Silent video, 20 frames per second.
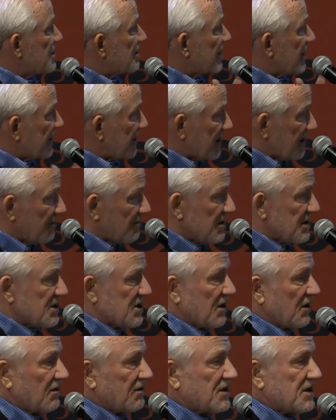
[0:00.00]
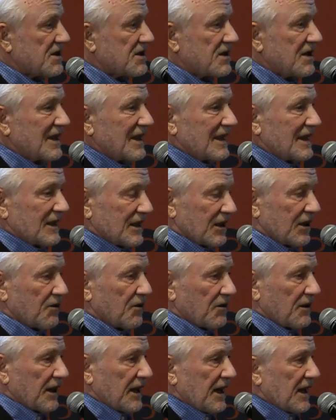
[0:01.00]
You get the results
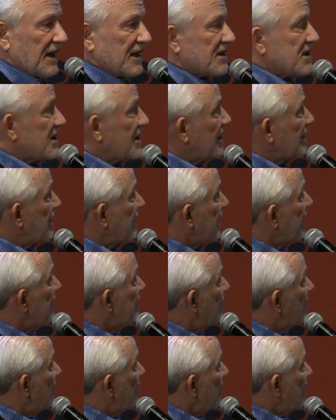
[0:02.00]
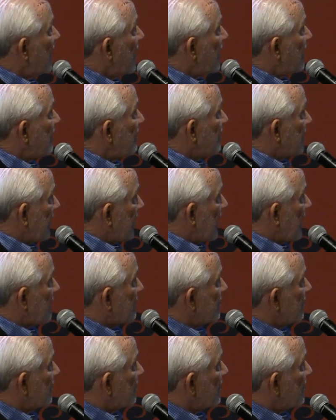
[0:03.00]
literally instantly, and you can
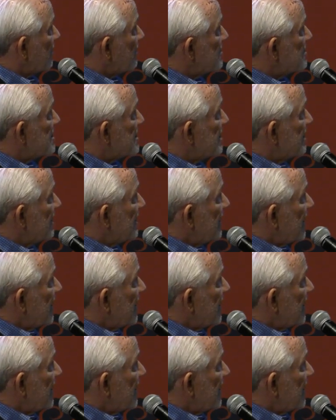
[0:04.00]
act on those.